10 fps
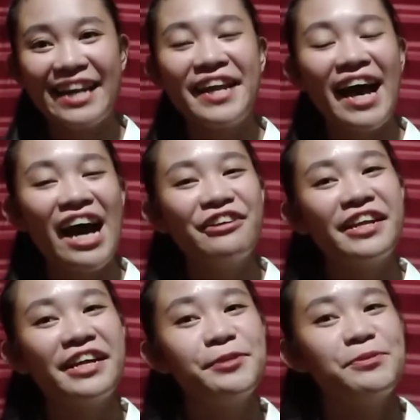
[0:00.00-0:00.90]
And now
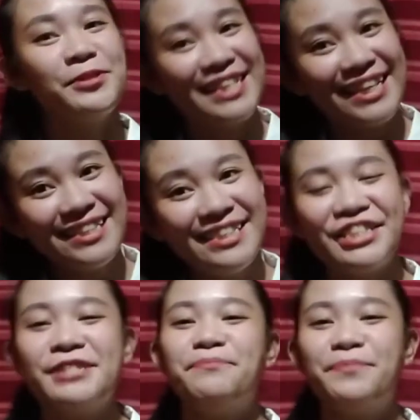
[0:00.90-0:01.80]
let us proceed
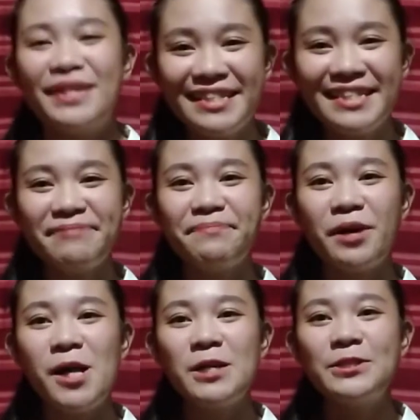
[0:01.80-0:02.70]
to the
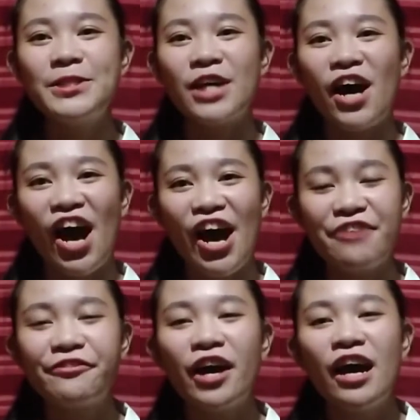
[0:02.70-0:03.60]
principles
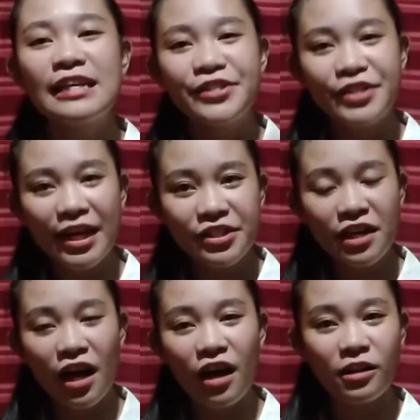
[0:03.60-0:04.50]
of
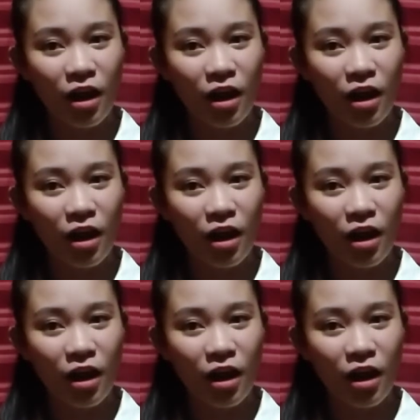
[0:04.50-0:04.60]
structural,